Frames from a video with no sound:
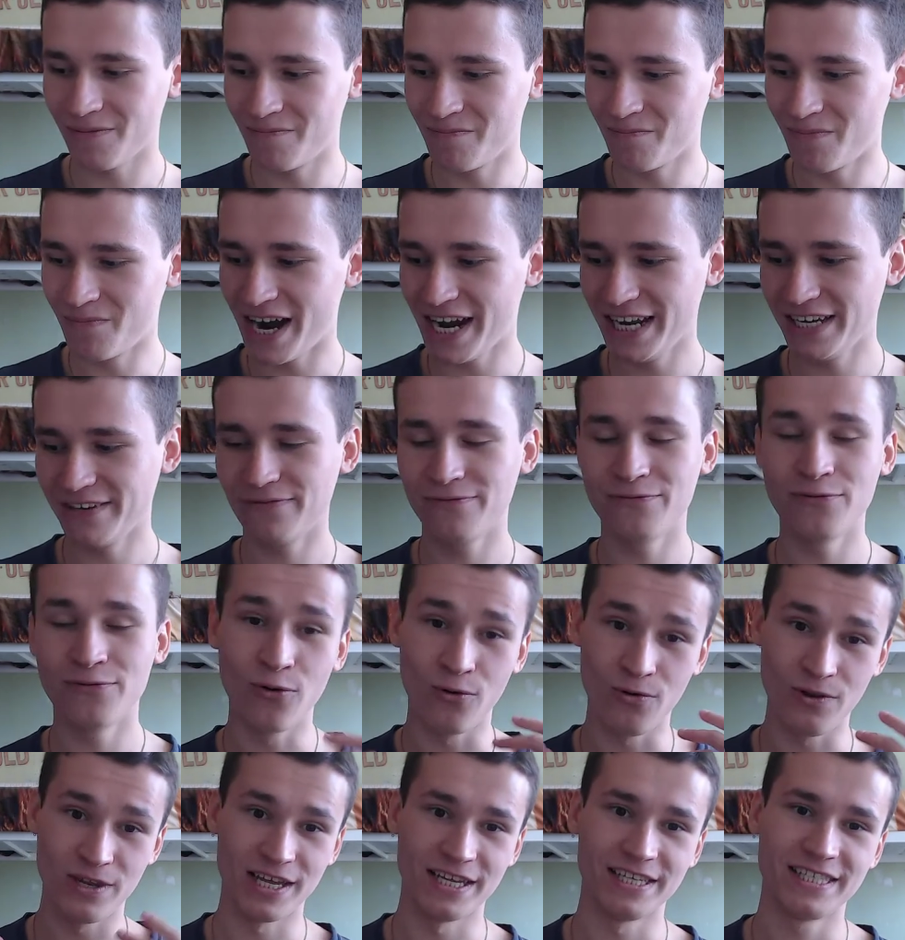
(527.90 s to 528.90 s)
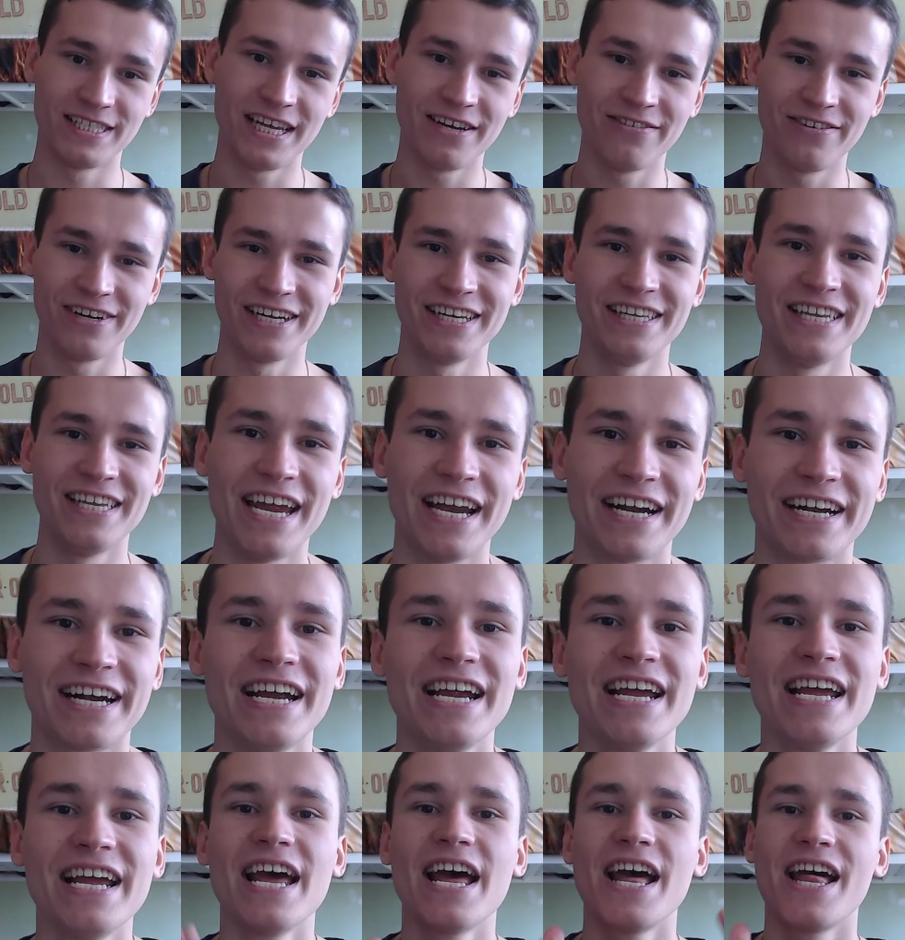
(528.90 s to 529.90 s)
mindfulness every day
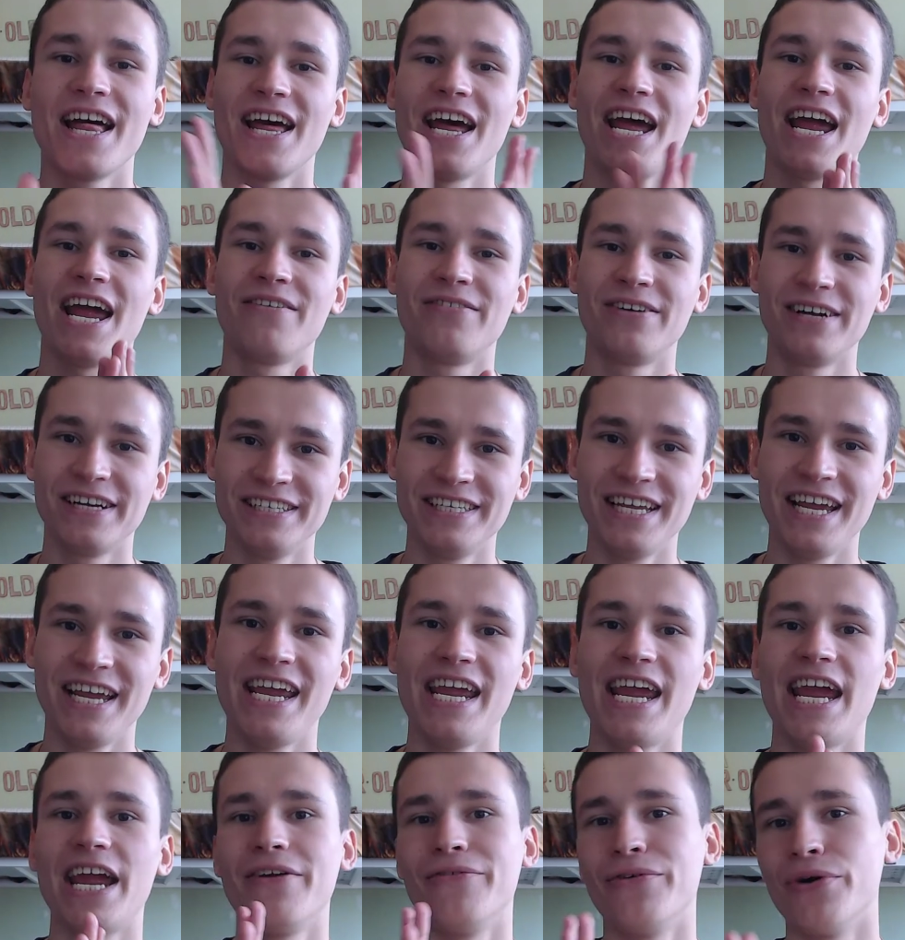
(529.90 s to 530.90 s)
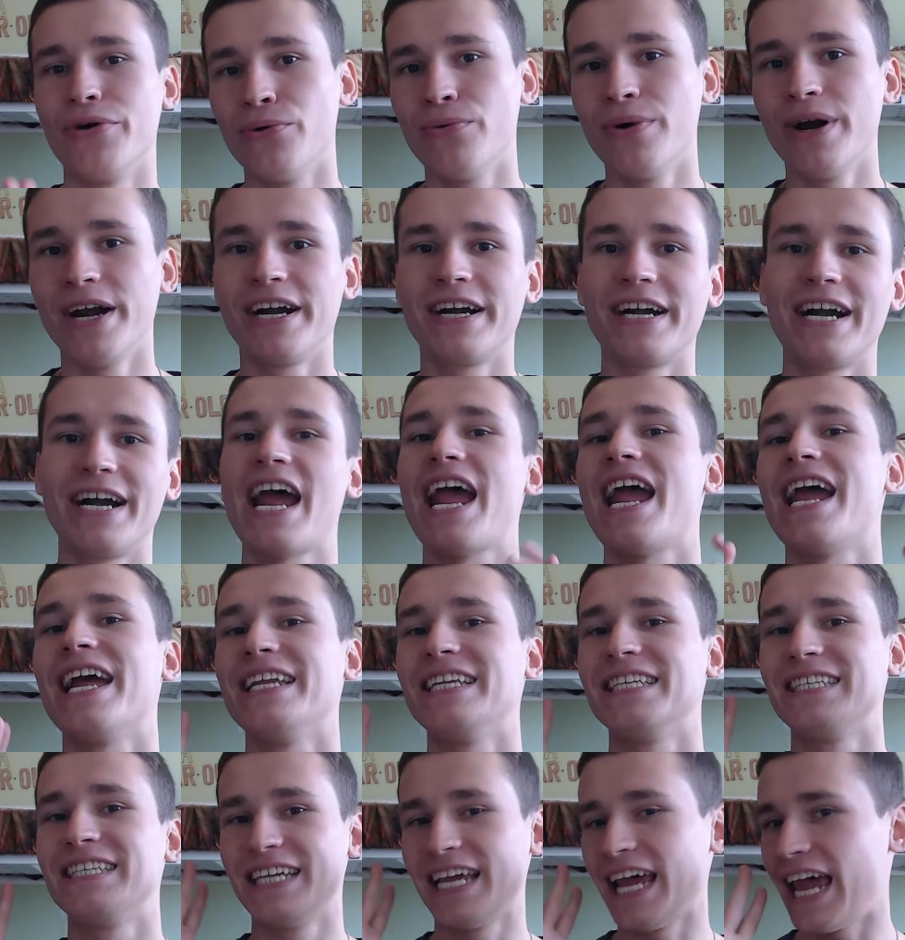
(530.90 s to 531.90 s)
every day, everywhere, and
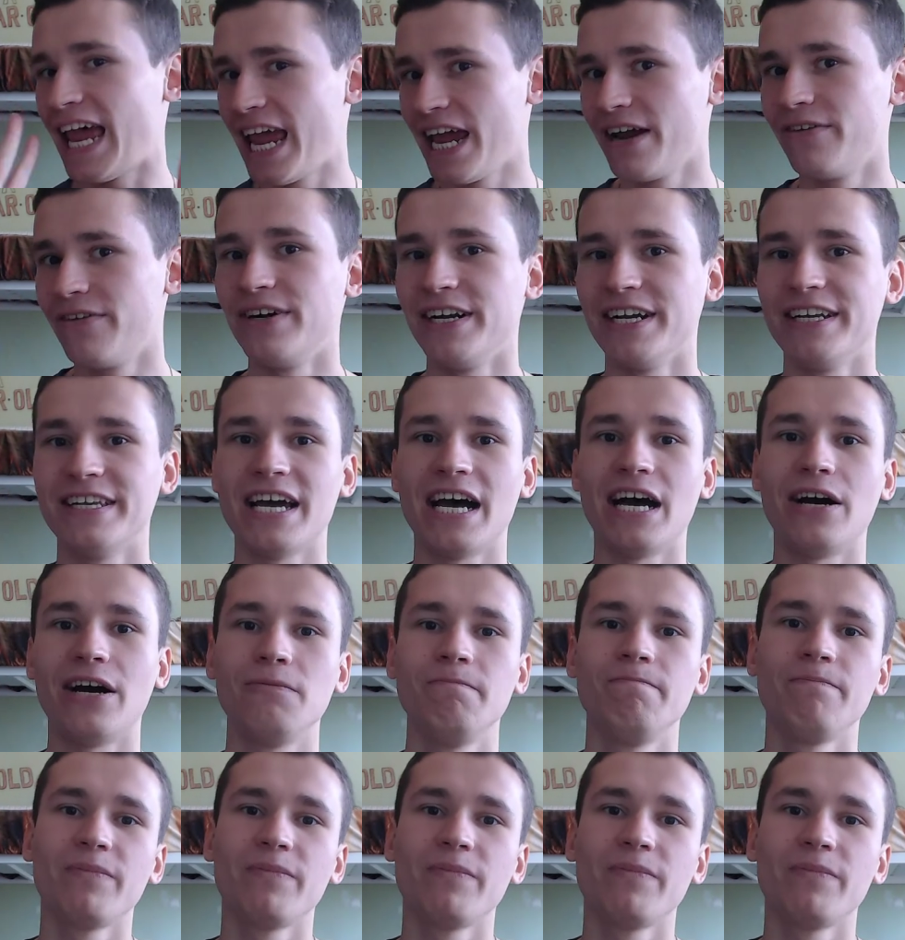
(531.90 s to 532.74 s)
every now.